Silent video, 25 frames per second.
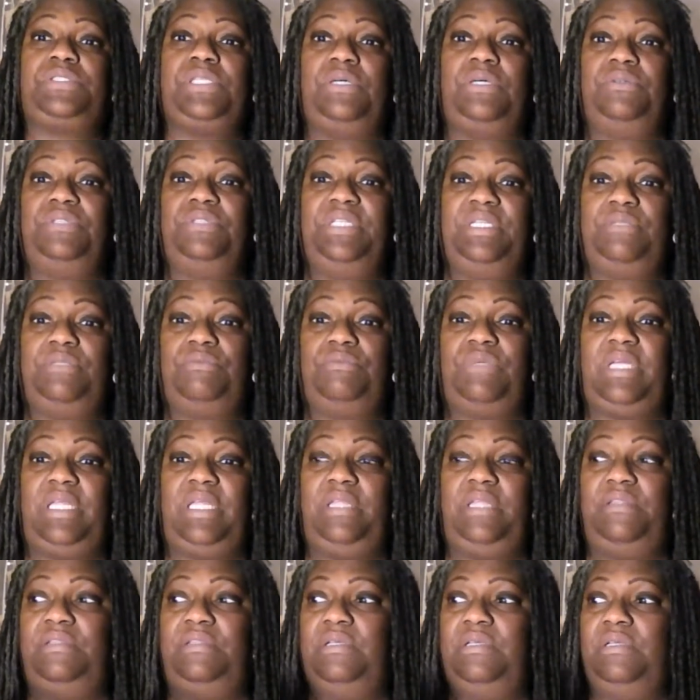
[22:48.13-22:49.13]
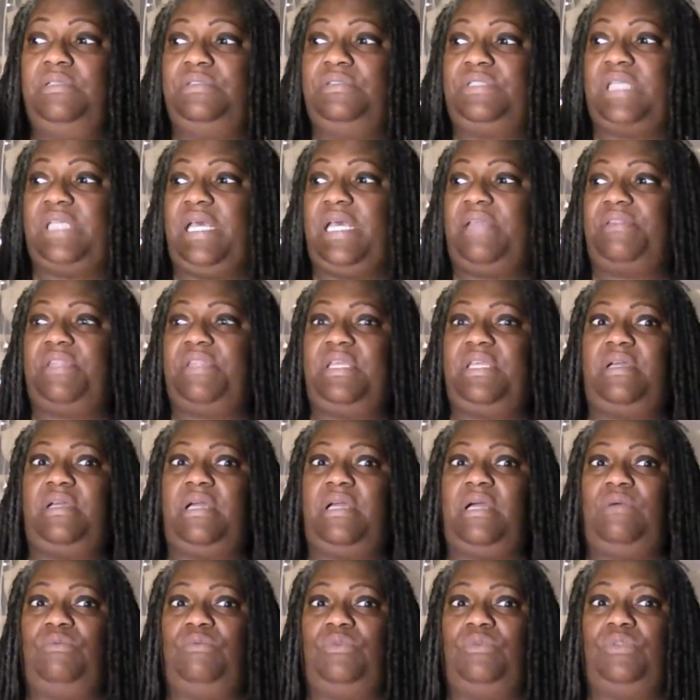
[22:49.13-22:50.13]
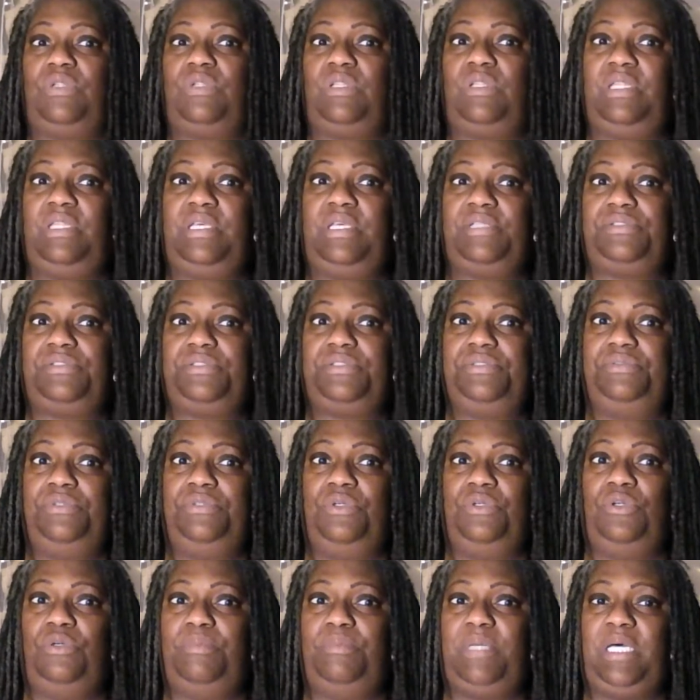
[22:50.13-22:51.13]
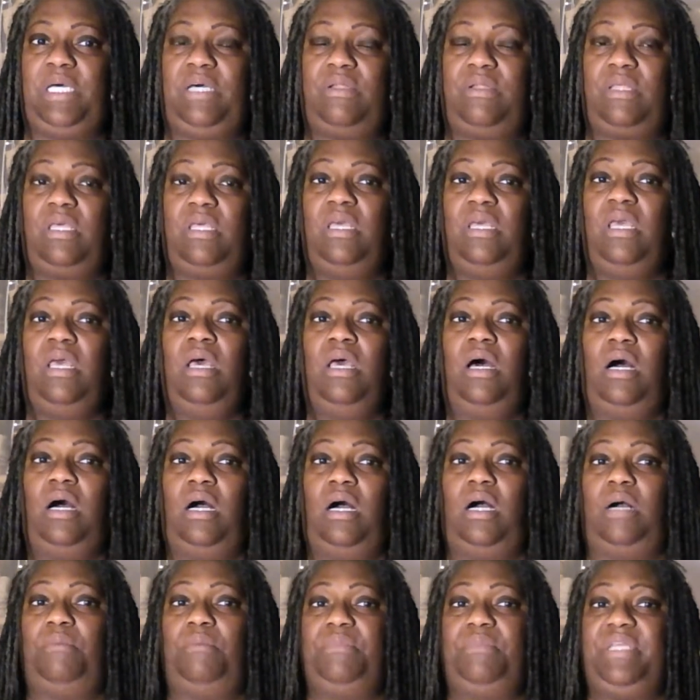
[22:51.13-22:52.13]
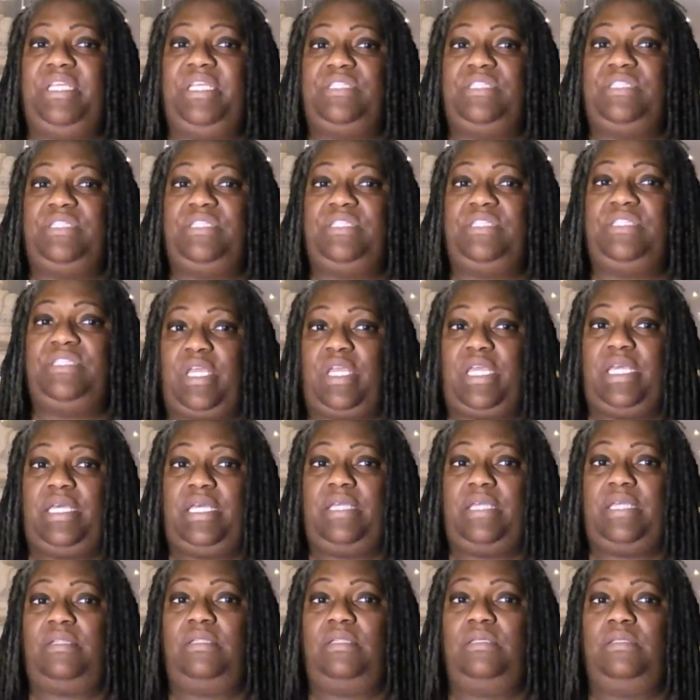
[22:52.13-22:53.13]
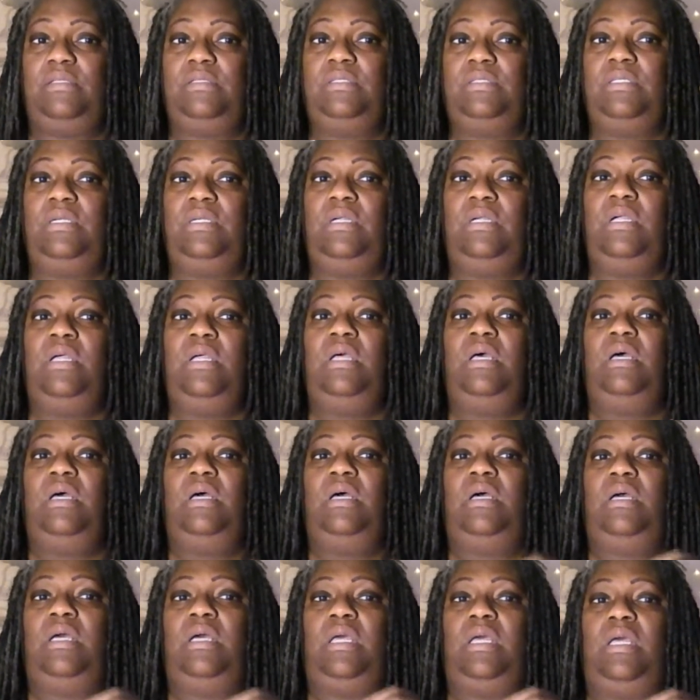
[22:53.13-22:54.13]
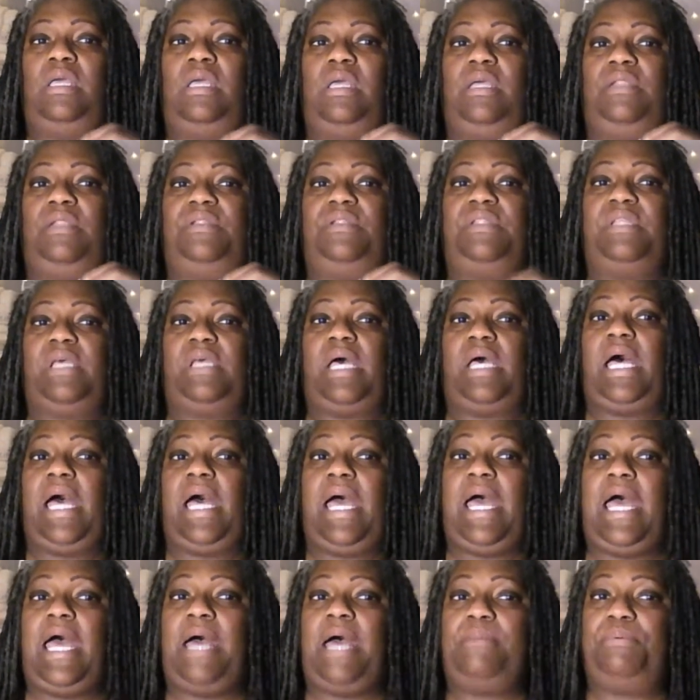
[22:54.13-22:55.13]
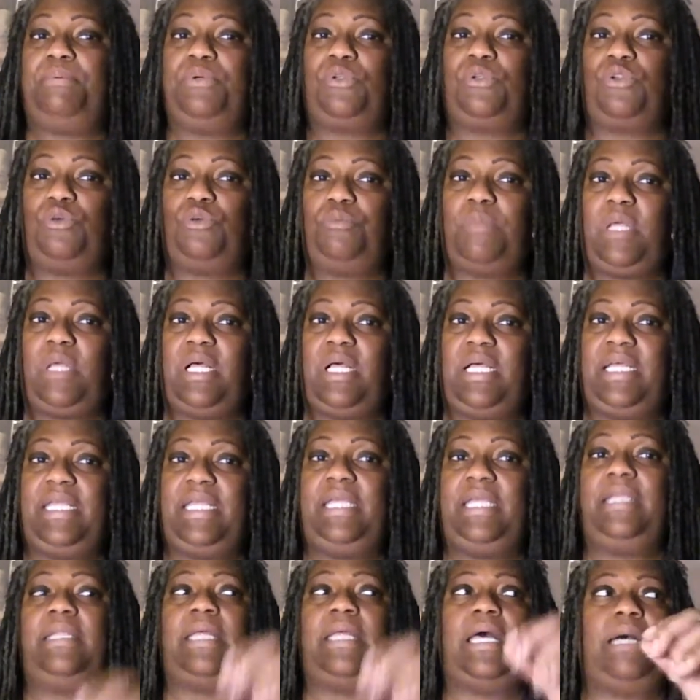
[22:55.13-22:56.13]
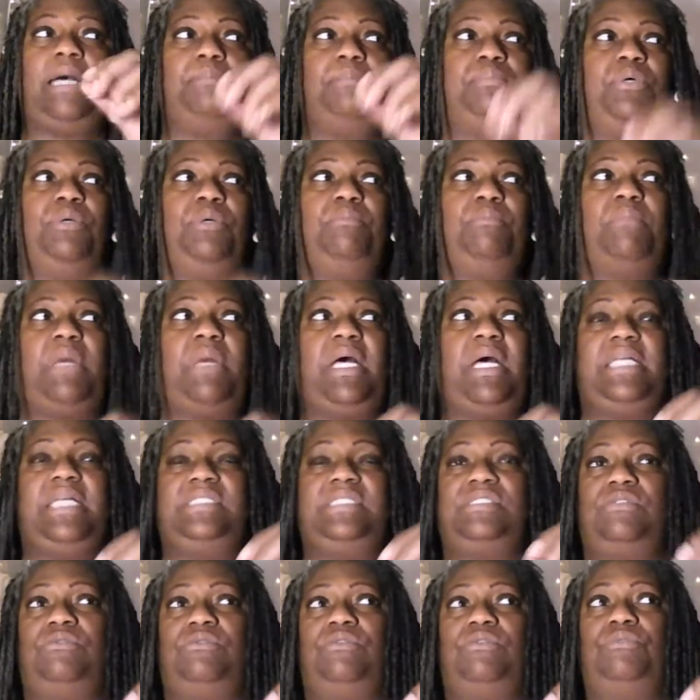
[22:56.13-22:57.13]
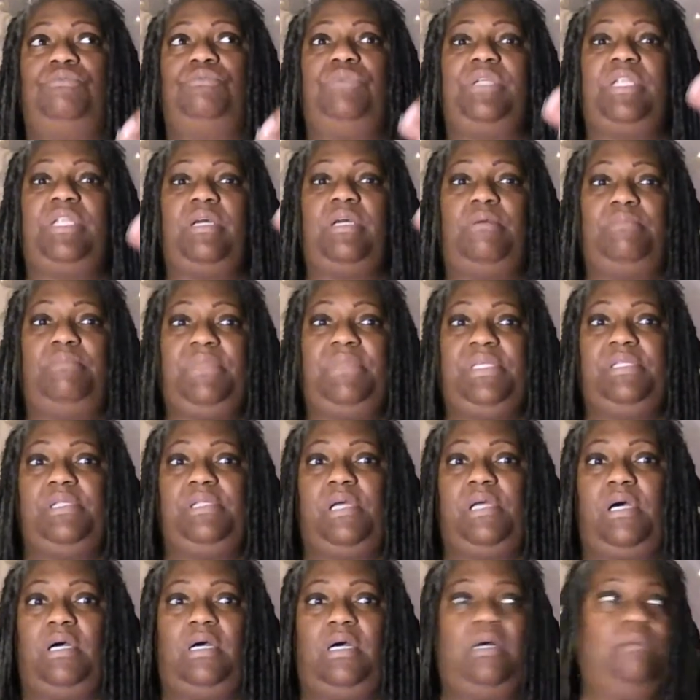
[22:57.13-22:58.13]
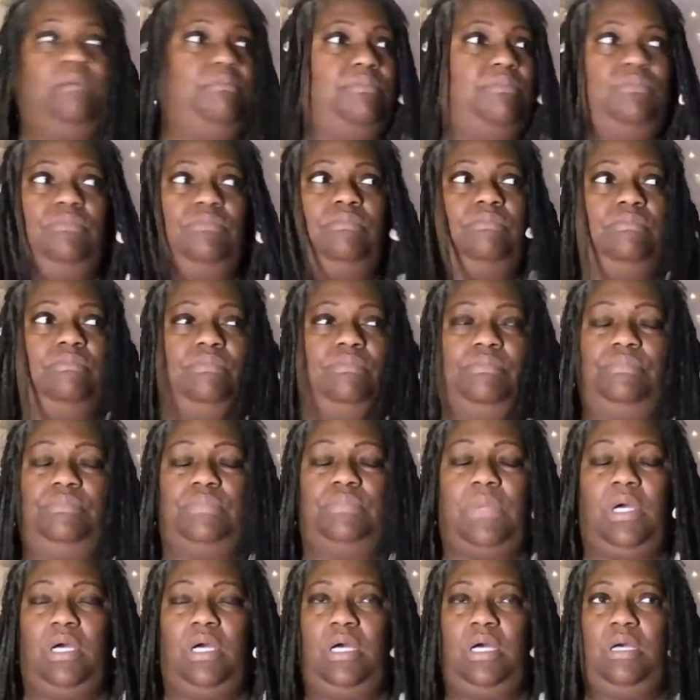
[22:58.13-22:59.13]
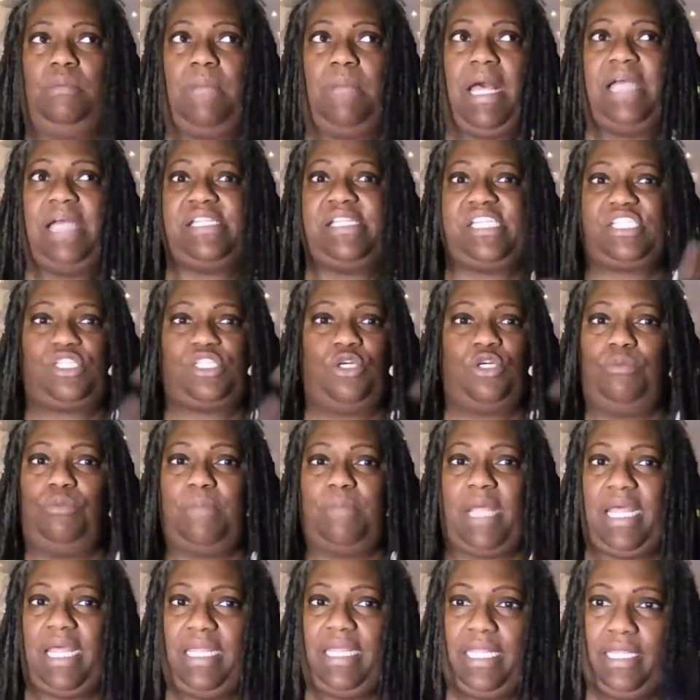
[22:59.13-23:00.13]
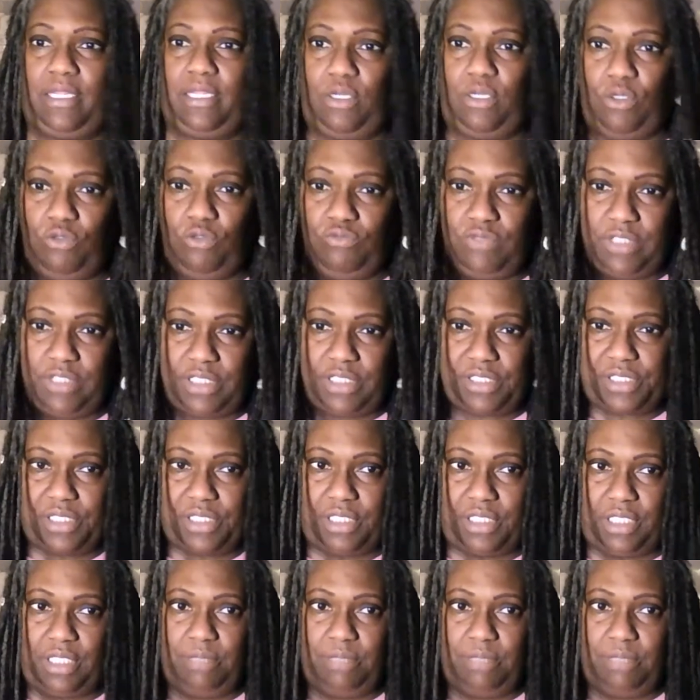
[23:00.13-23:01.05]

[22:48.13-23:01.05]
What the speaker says: So anyway, that there I want to let you know about it. It's red, and how I put on mine, I put mine on when I'm in I just hold my head over the